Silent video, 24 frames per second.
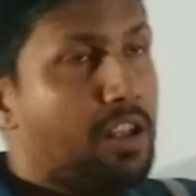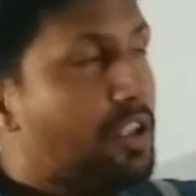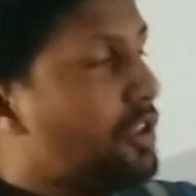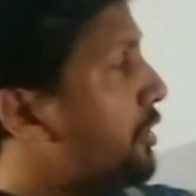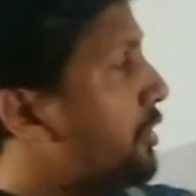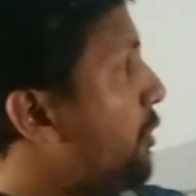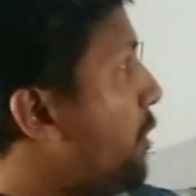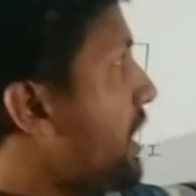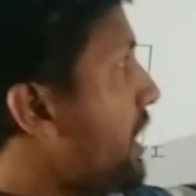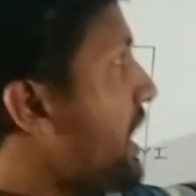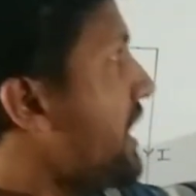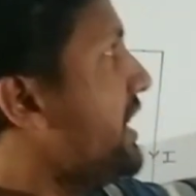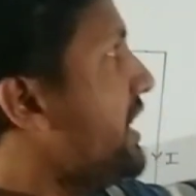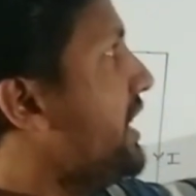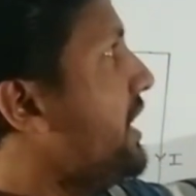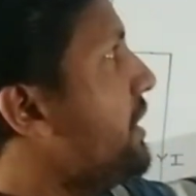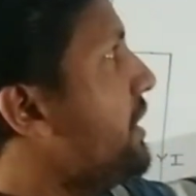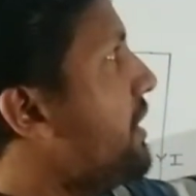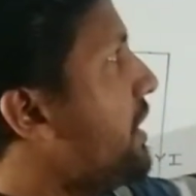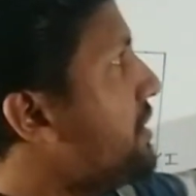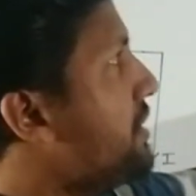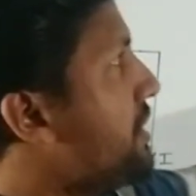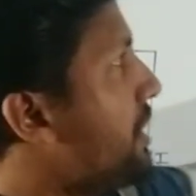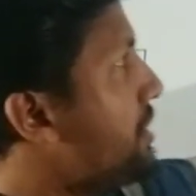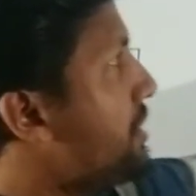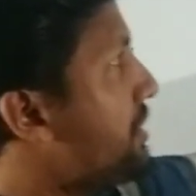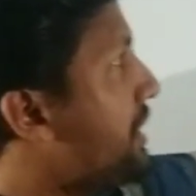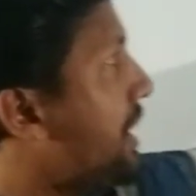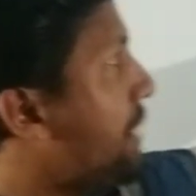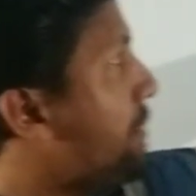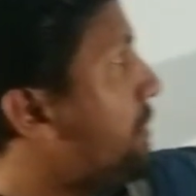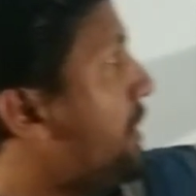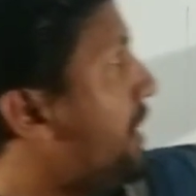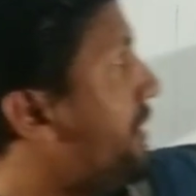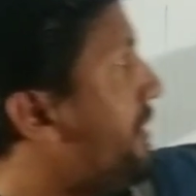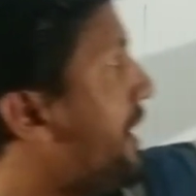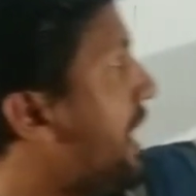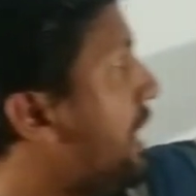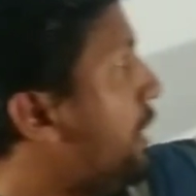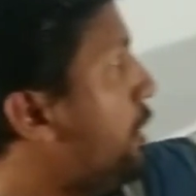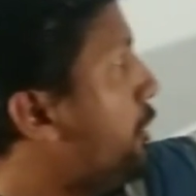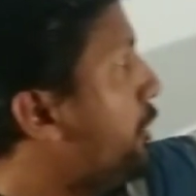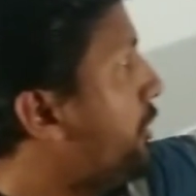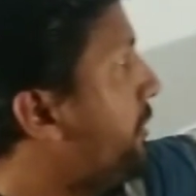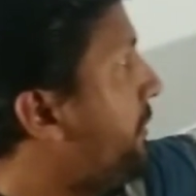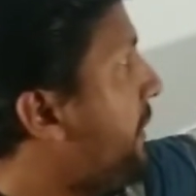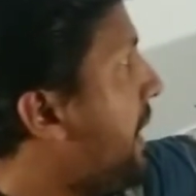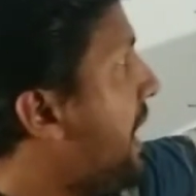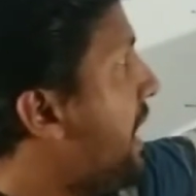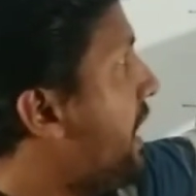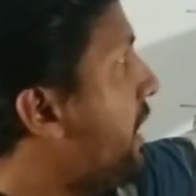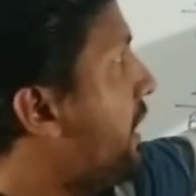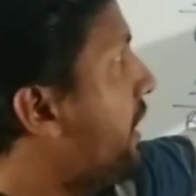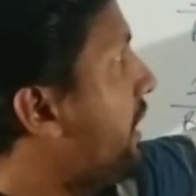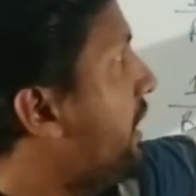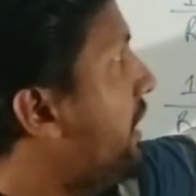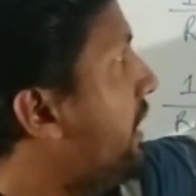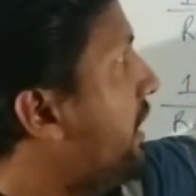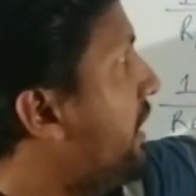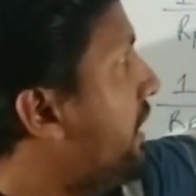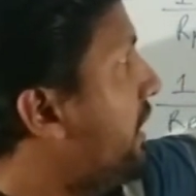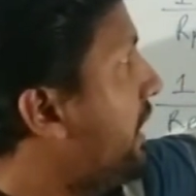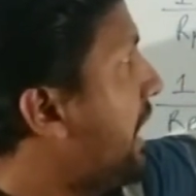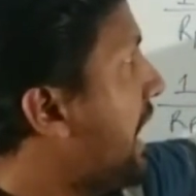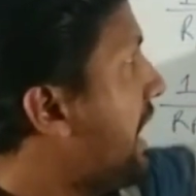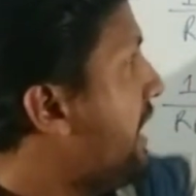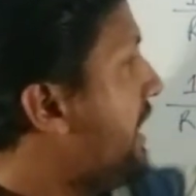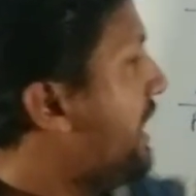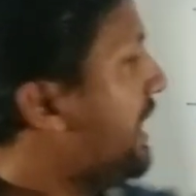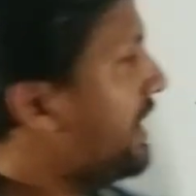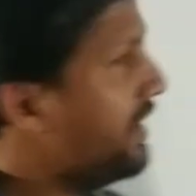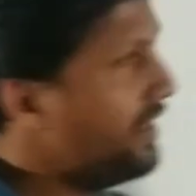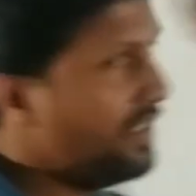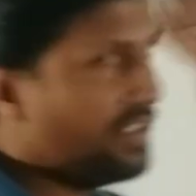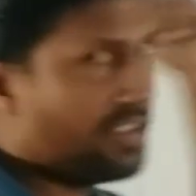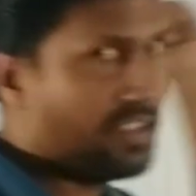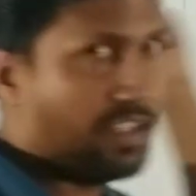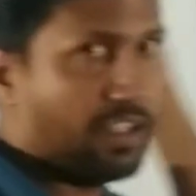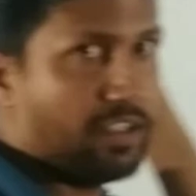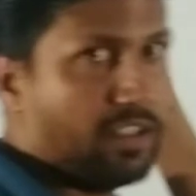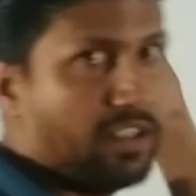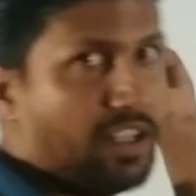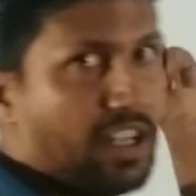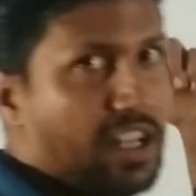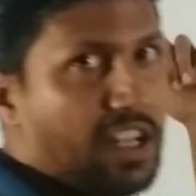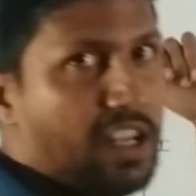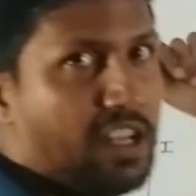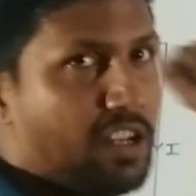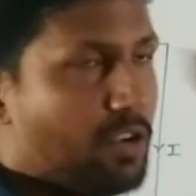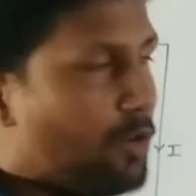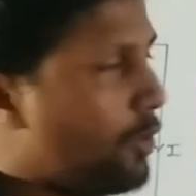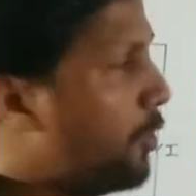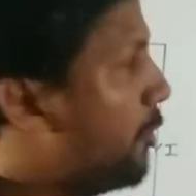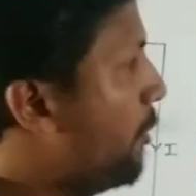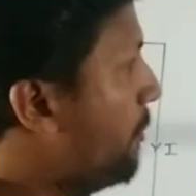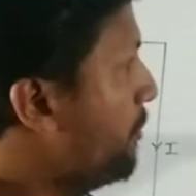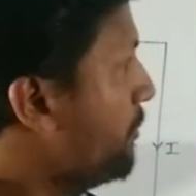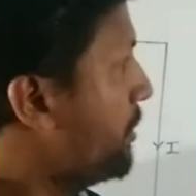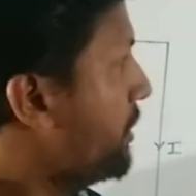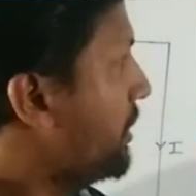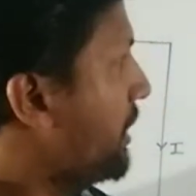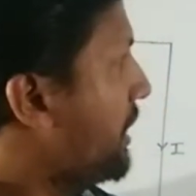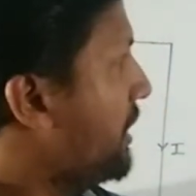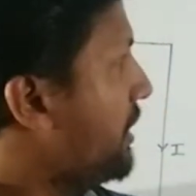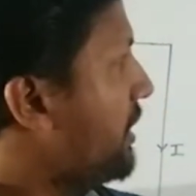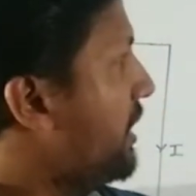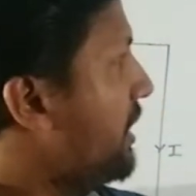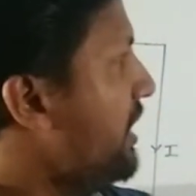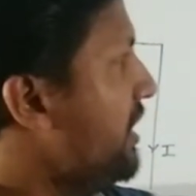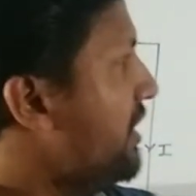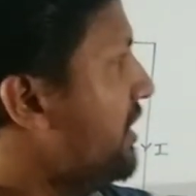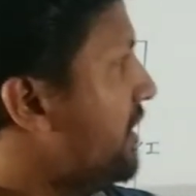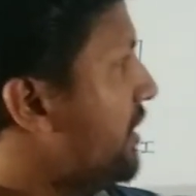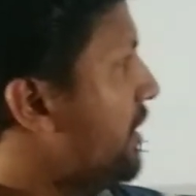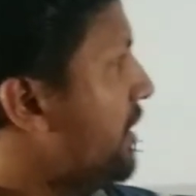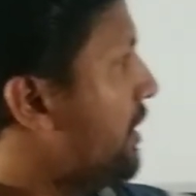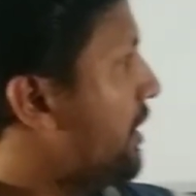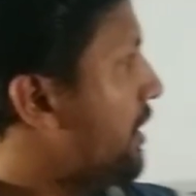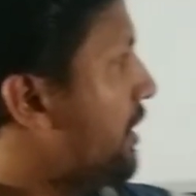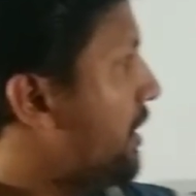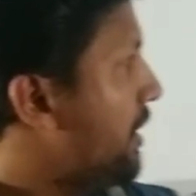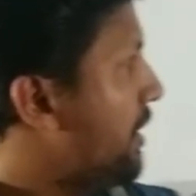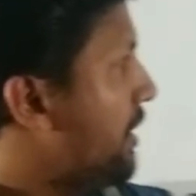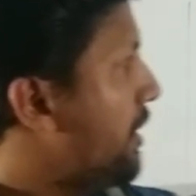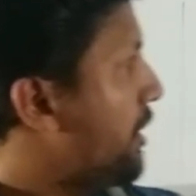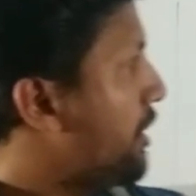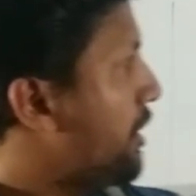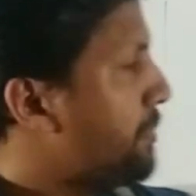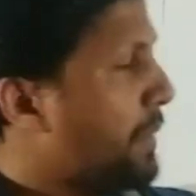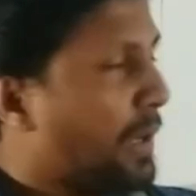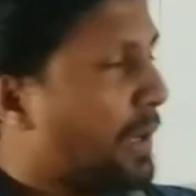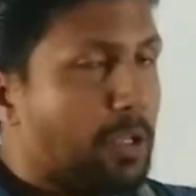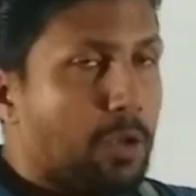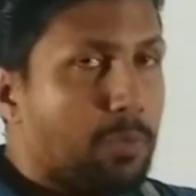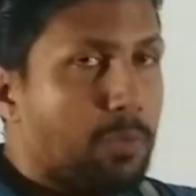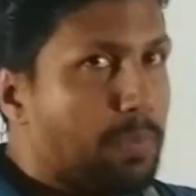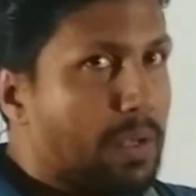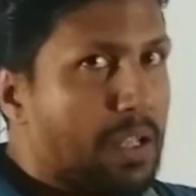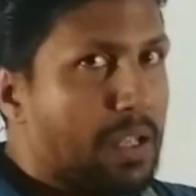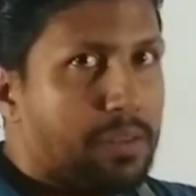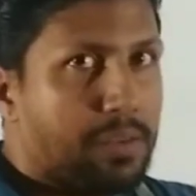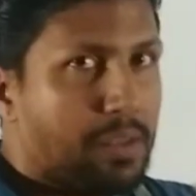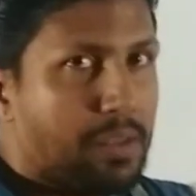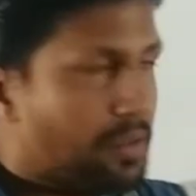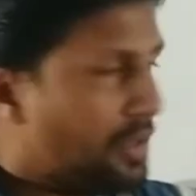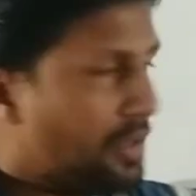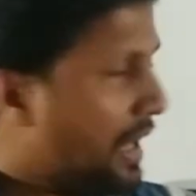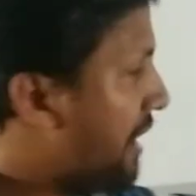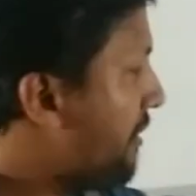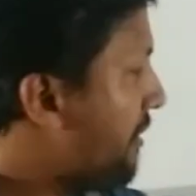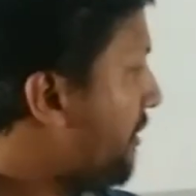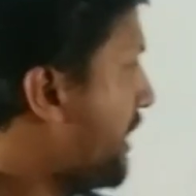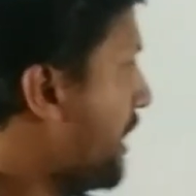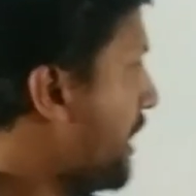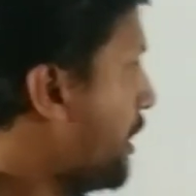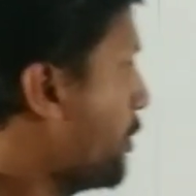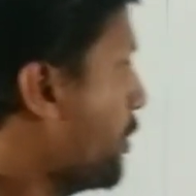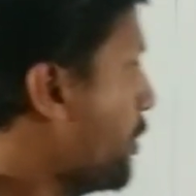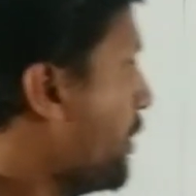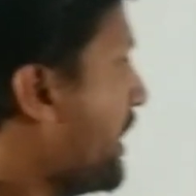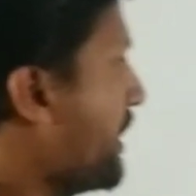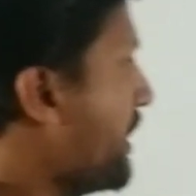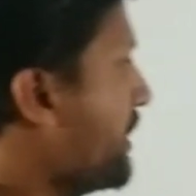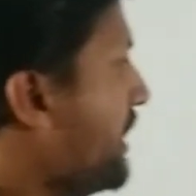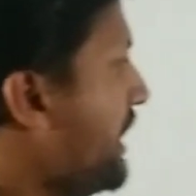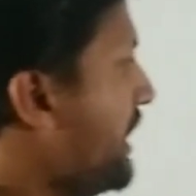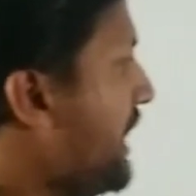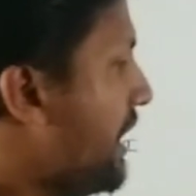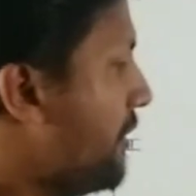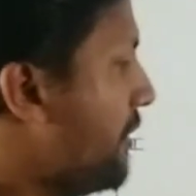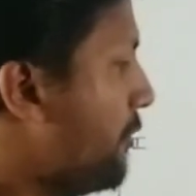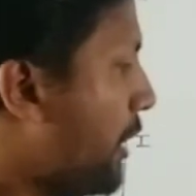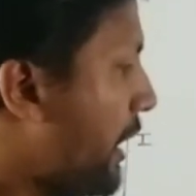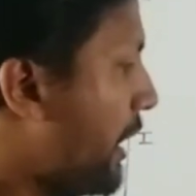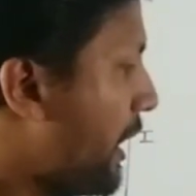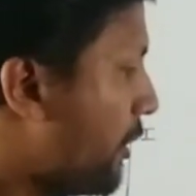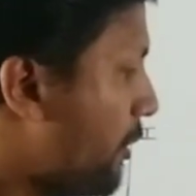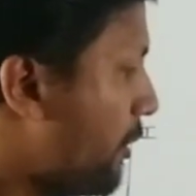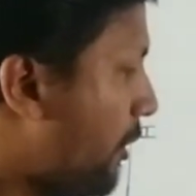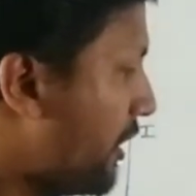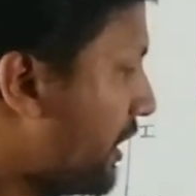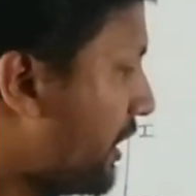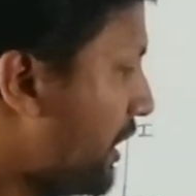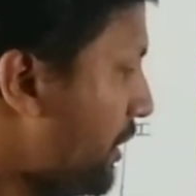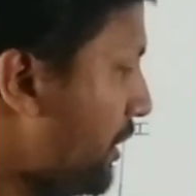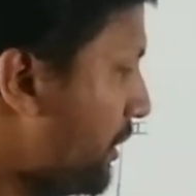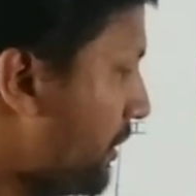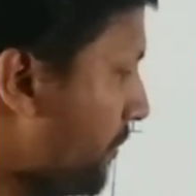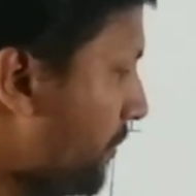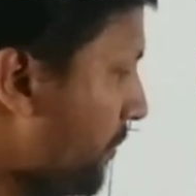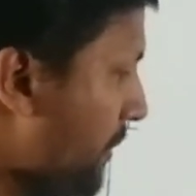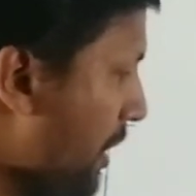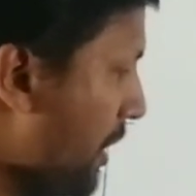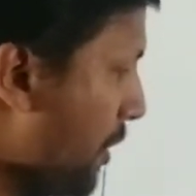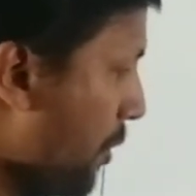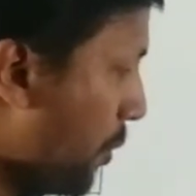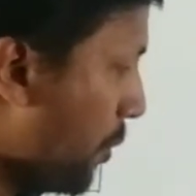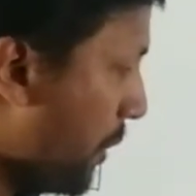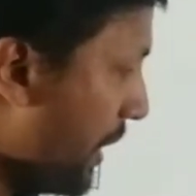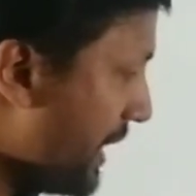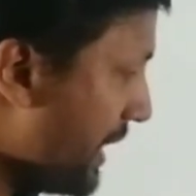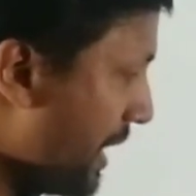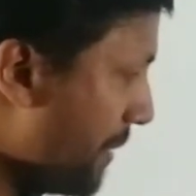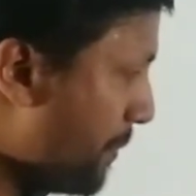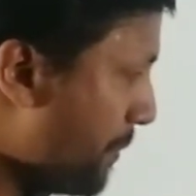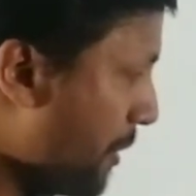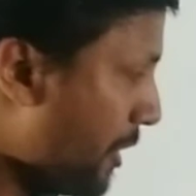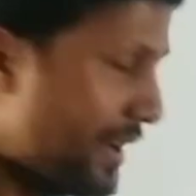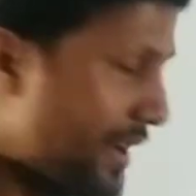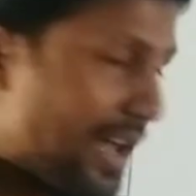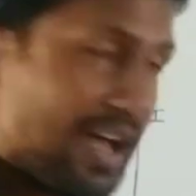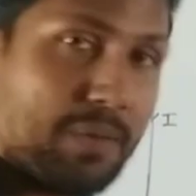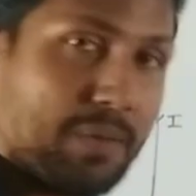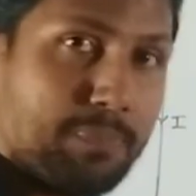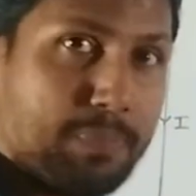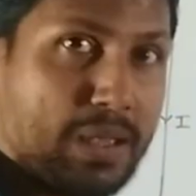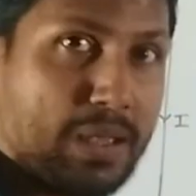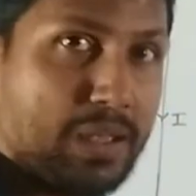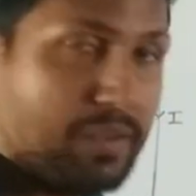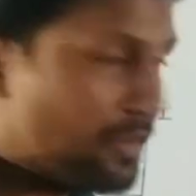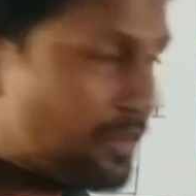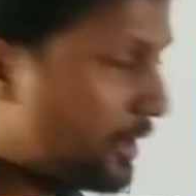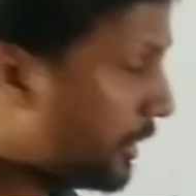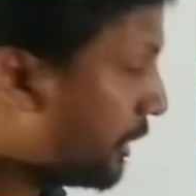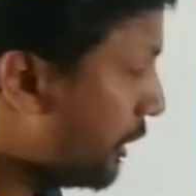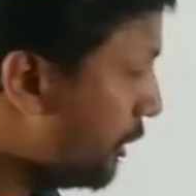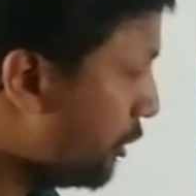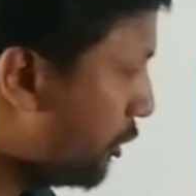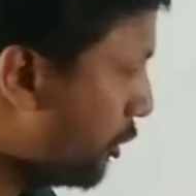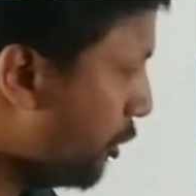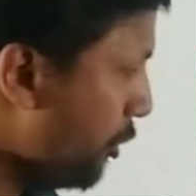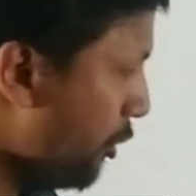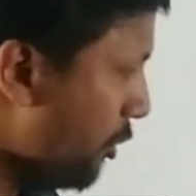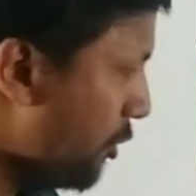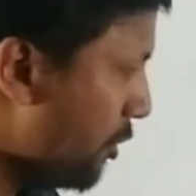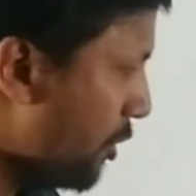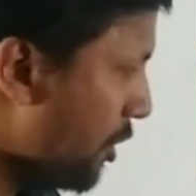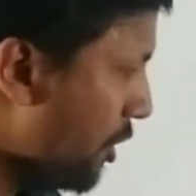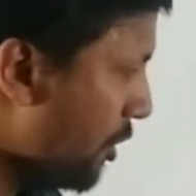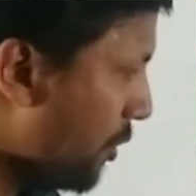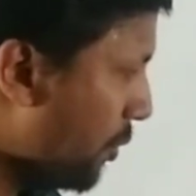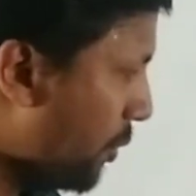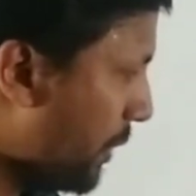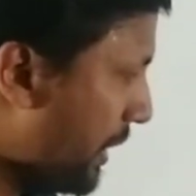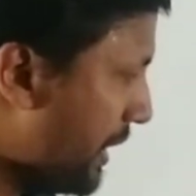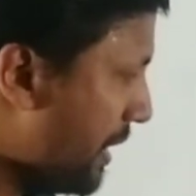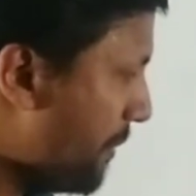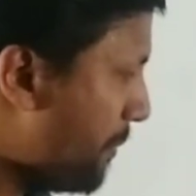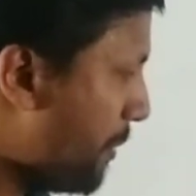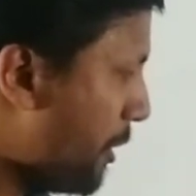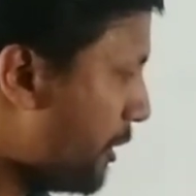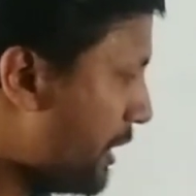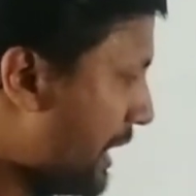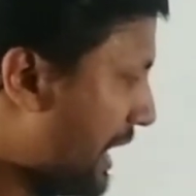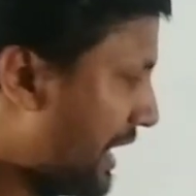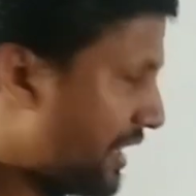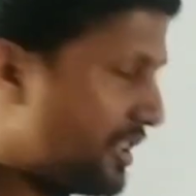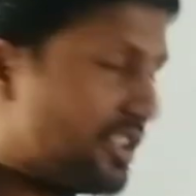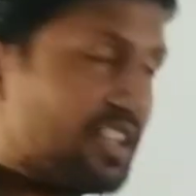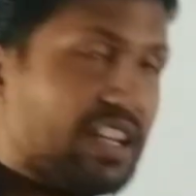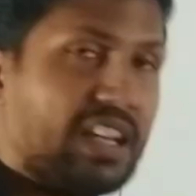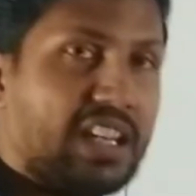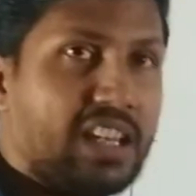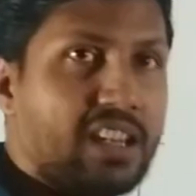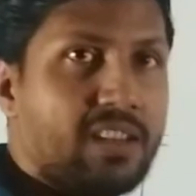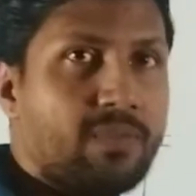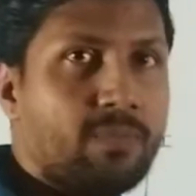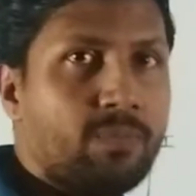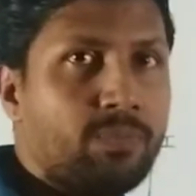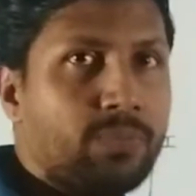so what I did is I just kept the values 5, 10 and 30 ohms in the respective places, R1, R2, R3, and what I got is 1 upon Rp is equal to 1 upon R3.